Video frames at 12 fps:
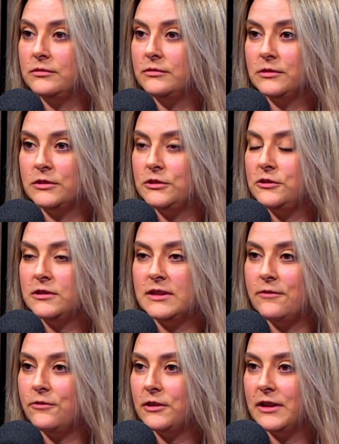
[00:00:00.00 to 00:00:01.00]
you can
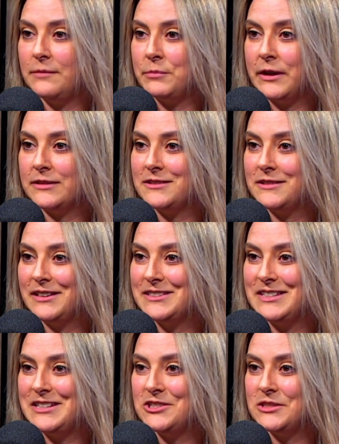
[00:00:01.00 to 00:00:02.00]
never get back to that
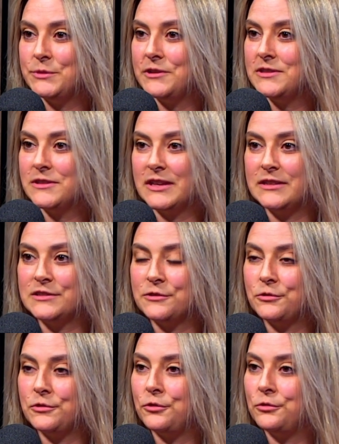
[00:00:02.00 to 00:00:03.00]
stages because things are
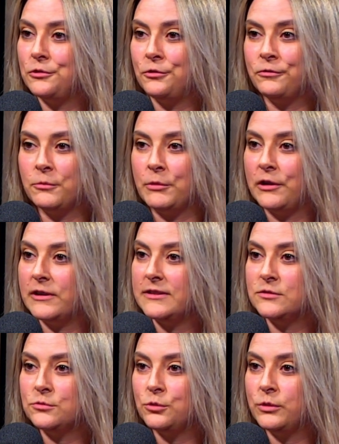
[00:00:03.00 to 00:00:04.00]
going on and off the market
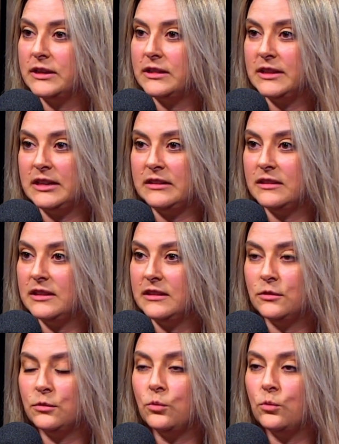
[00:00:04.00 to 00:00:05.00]
so quickly that the
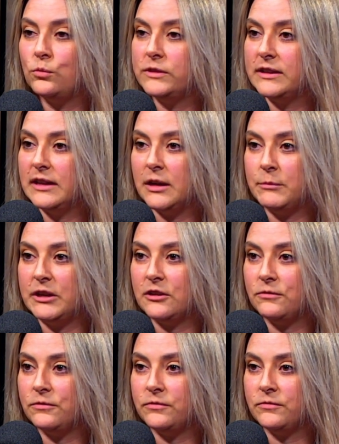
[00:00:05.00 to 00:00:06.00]
whole dynamic
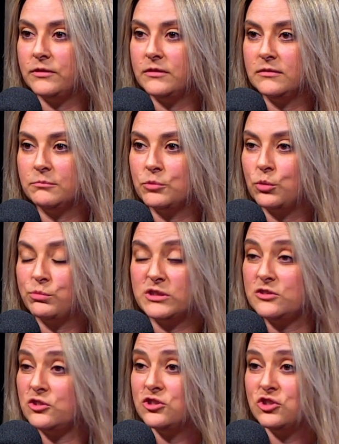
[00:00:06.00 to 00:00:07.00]
of properties
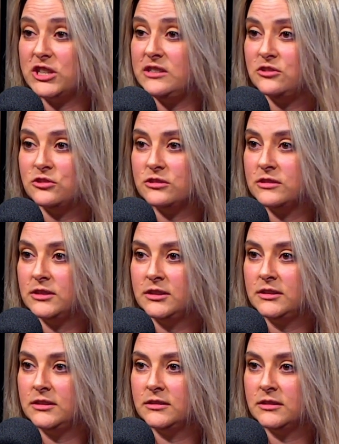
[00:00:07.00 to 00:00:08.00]
just changed
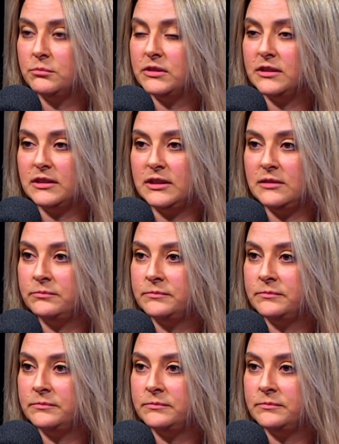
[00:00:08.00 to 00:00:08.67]
completely.